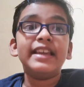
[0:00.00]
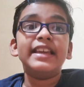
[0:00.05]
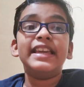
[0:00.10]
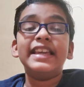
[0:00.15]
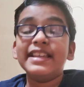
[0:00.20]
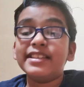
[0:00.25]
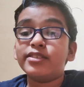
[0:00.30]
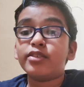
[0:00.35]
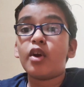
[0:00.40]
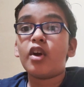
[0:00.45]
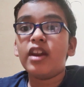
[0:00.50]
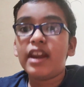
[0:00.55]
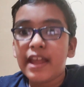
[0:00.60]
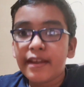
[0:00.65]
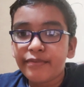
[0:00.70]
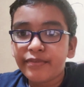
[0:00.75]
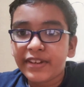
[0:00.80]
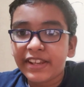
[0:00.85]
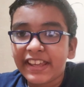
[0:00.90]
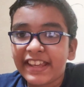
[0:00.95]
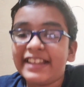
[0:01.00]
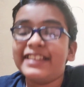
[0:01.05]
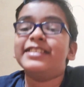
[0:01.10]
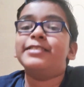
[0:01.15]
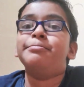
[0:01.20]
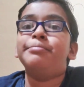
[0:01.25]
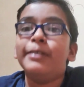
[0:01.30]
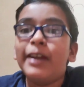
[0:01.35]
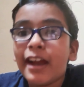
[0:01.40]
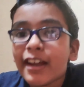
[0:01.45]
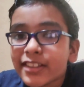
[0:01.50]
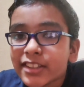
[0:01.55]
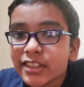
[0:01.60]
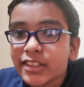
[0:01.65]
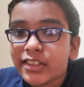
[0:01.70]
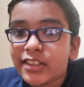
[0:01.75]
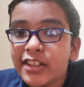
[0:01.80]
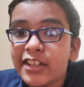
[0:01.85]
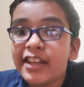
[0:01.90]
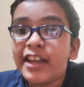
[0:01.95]
Lefty, his
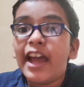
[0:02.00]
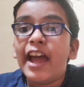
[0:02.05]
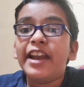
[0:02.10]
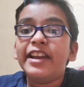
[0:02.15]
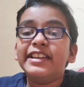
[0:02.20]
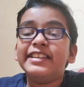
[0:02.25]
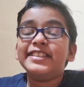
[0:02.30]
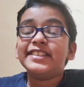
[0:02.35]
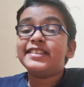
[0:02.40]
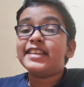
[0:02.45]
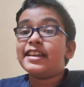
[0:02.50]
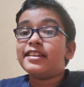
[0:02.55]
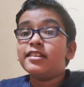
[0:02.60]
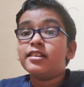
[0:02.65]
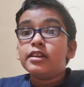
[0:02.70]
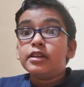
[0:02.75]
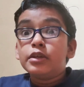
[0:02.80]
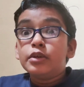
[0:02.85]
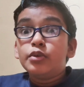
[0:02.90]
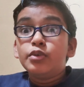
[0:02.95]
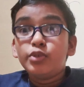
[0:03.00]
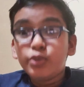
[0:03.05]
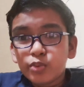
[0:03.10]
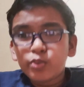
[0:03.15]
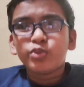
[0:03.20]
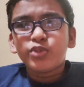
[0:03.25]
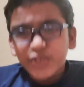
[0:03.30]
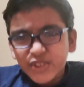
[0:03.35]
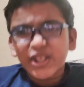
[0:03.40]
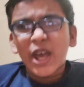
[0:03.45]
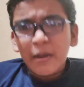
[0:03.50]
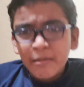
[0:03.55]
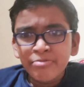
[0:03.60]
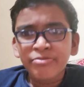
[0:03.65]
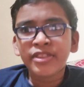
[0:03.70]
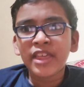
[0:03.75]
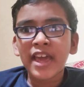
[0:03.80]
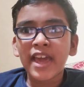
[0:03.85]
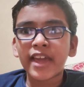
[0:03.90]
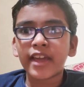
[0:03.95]
brother, and he said, do
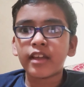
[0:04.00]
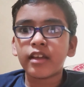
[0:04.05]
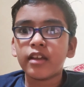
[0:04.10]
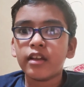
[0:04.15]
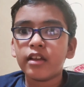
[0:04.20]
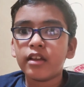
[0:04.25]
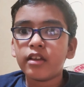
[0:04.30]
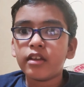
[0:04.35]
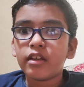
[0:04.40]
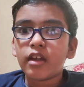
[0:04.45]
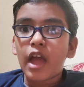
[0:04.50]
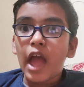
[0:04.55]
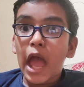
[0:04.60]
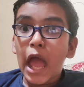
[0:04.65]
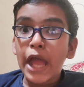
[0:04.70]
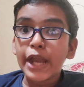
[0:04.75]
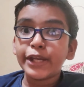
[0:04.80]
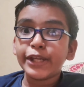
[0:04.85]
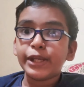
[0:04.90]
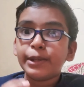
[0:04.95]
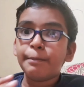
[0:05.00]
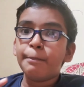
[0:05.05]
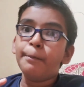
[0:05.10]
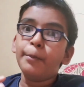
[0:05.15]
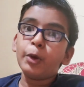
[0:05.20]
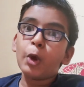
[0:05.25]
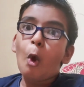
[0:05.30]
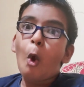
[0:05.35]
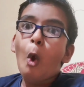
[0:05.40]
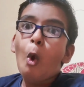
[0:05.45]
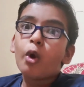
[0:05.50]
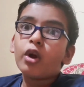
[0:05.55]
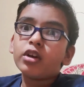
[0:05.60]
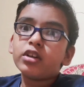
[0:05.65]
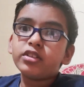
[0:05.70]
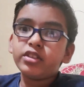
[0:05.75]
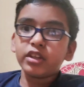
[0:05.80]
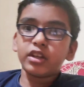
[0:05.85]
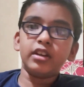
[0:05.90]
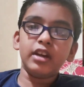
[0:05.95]
something. And he broke
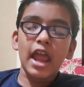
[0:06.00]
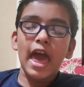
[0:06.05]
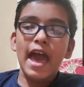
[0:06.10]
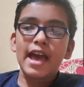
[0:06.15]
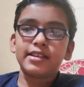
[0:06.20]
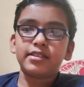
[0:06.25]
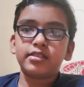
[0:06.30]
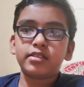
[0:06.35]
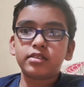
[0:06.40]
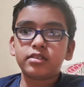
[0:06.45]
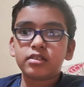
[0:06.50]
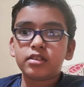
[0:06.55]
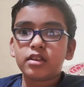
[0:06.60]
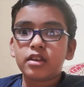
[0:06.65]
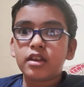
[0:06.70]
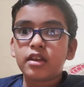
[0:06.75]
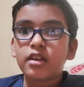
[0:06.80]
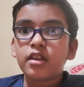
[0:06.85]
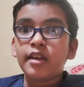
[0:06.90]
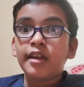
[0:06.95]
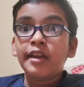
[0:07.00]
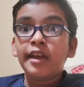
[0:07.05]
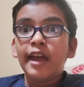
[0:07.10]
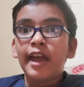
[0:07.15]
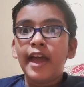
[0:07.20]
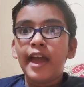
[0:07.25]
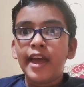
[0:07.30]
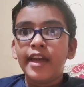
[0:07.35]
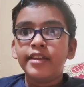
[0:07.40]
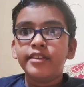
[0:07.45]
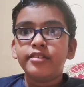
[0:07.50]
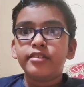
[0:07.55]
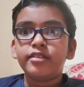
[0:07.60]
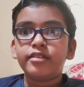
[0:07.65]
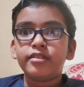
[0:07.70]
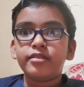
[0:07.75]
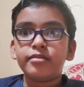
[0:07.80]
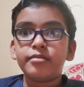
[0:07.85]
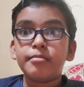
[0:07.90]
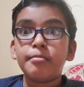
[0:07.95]
the glass, and
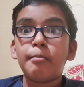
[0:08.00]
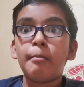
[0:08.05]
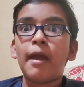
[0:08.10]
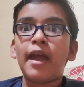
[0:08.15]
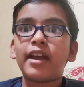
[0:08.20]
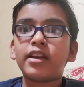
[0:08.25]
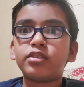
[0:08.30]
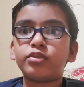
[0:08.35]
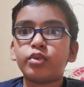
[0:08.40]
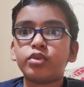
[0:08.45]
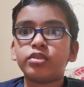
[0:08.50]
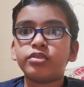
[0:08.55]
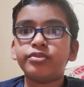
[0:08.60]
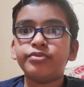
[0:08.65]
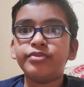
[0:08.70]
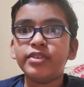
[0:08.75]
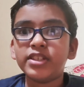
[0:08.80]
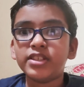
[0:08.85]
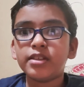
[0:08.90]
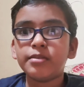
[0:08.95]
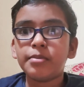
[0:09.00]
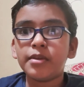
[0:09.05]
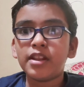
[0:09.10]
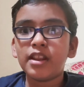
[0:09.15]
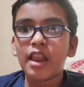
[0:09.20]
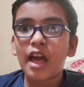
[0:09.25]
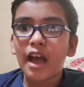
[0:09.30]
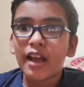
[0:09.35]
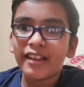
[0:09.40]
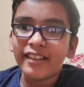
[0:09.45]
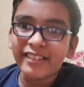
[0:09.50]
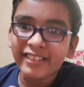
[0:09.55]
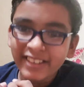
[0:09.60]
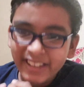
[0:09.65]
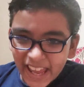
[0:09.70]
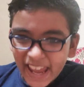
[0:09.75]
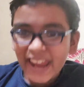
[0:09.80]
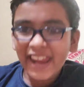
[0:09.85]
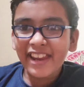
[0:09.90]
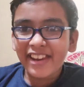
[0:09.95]
Max was visible
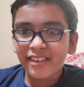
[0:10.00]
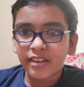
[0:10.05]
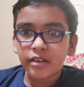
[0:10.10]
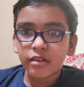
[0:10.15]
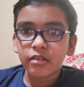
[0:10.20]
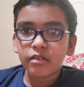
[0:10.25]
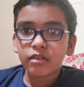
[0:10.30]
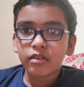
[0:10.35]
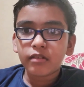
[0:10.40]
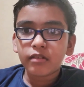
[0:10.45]
again.